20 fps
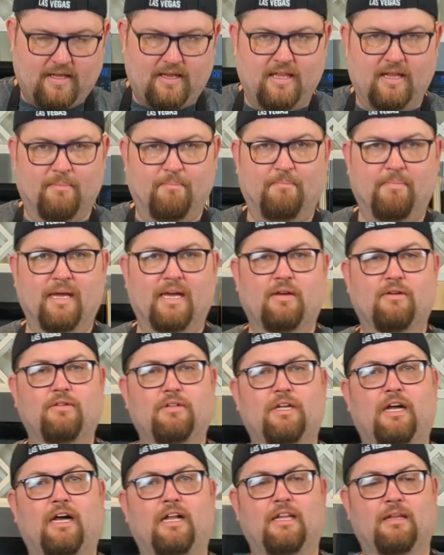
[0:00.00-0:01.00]
the
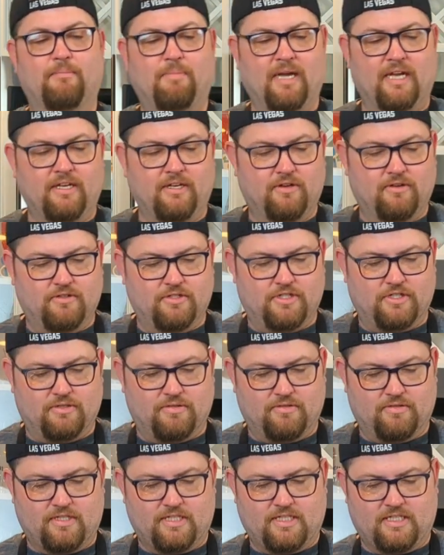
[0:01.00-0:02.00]
pickled jalapeno
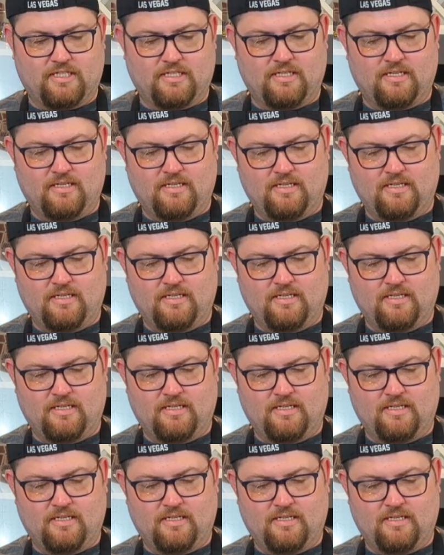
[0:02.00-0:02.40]
juice.